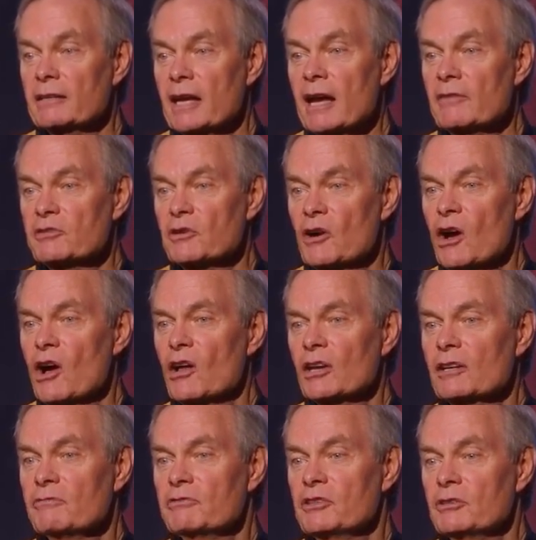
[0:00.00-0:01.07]
And after all,
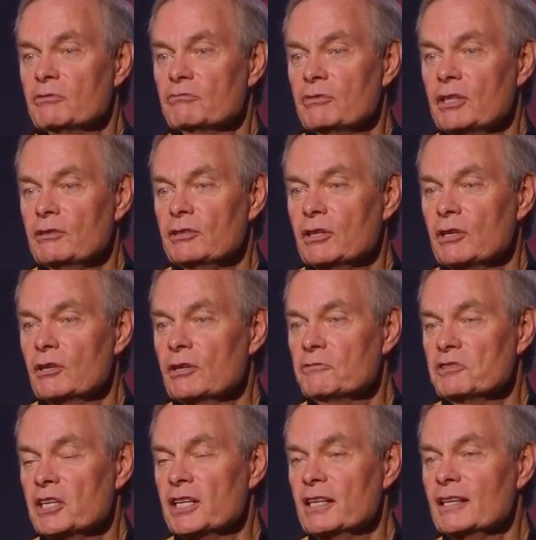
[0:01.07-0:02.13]
if you, you know,
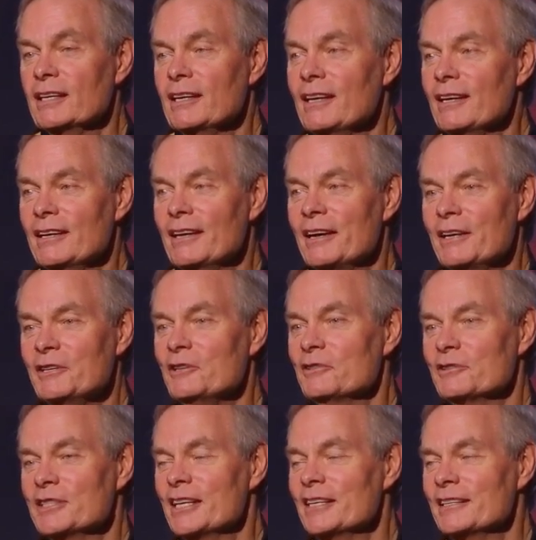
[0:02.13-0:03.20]
if you get a you
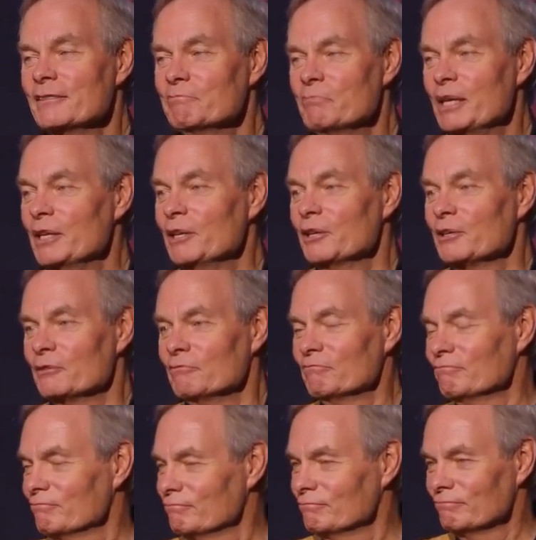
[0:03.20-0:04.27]
can take a
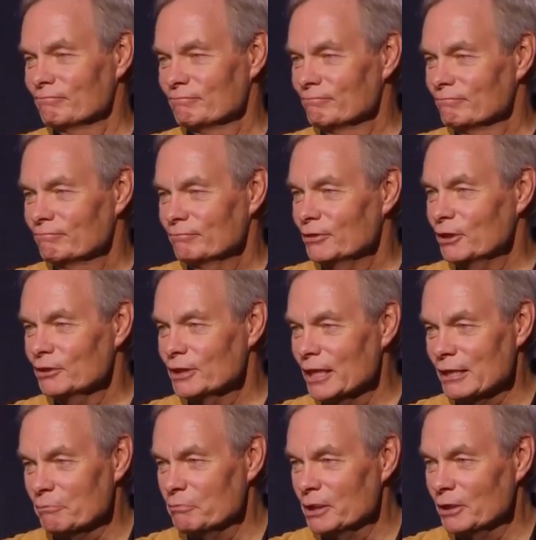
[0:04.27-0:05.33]
pill. You can
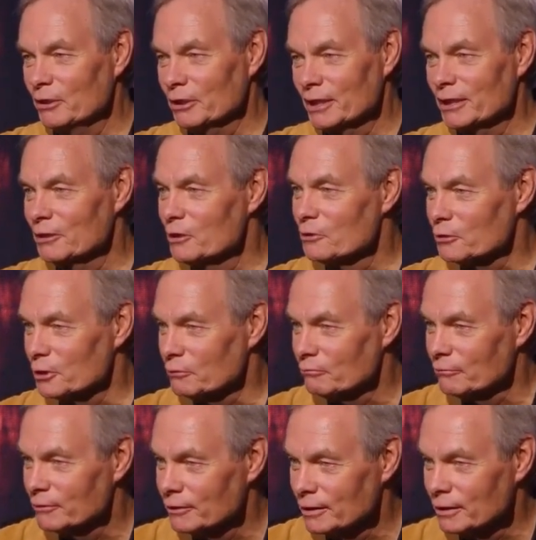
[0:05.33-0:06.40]
take a pill and get over it.
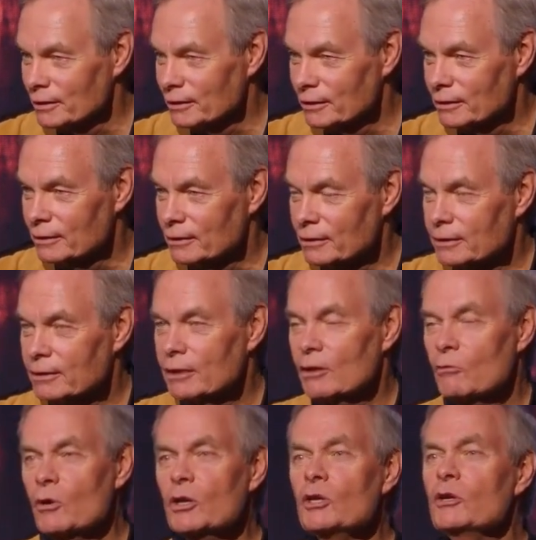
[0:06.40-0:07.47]

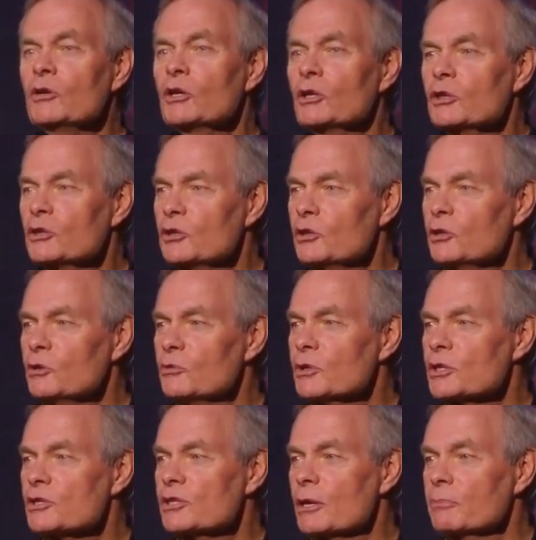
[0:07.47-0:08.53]
What are you going to do
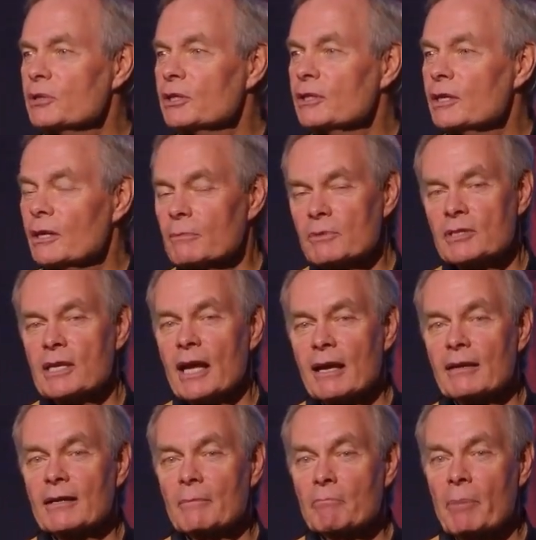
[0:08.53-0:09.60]
when something comes
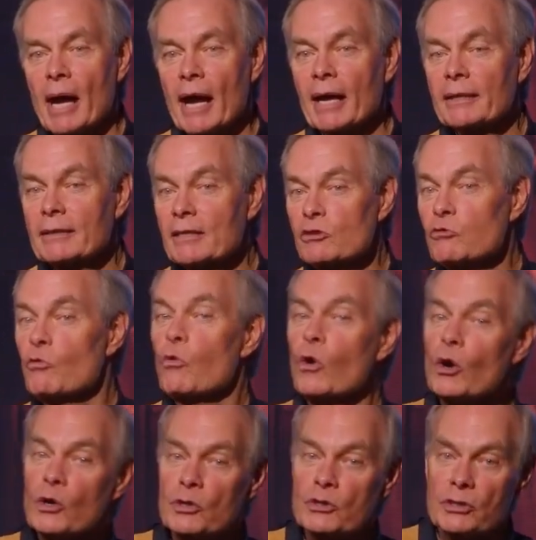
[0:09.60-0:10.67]
down the pike that's
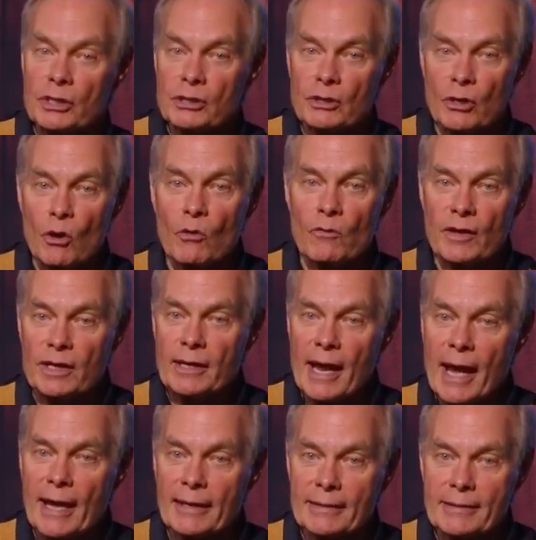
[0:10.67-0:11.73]
worse than COVID
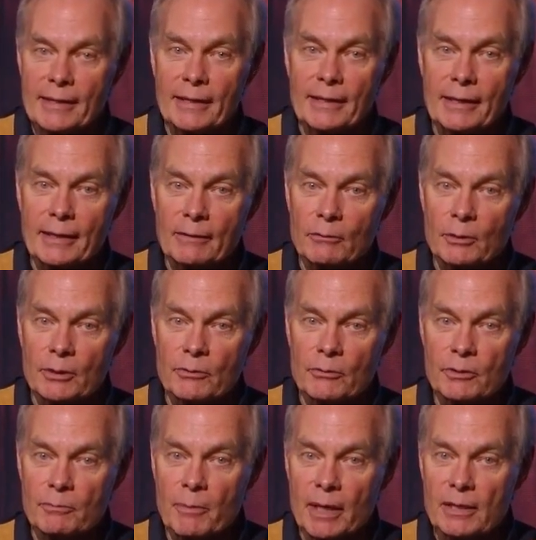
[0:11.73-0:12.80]
19, which
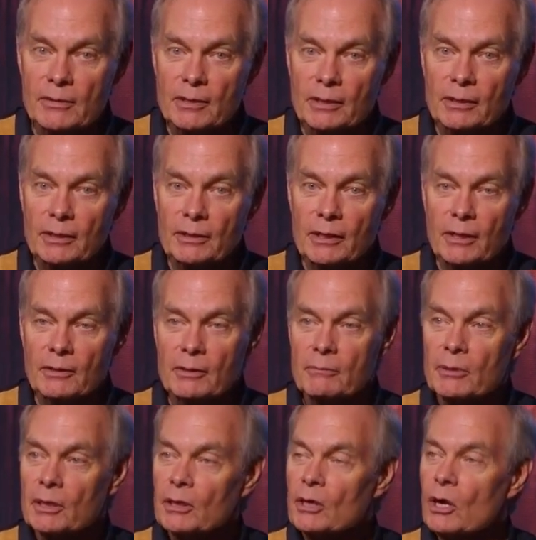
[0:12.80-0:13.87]
was basically nothing
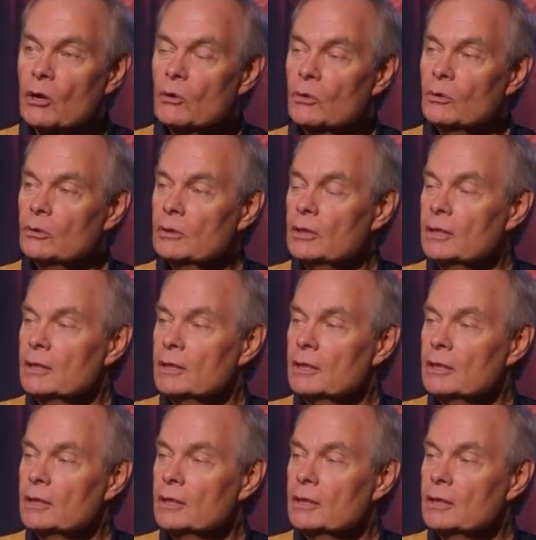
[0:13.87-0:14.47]
but a cold?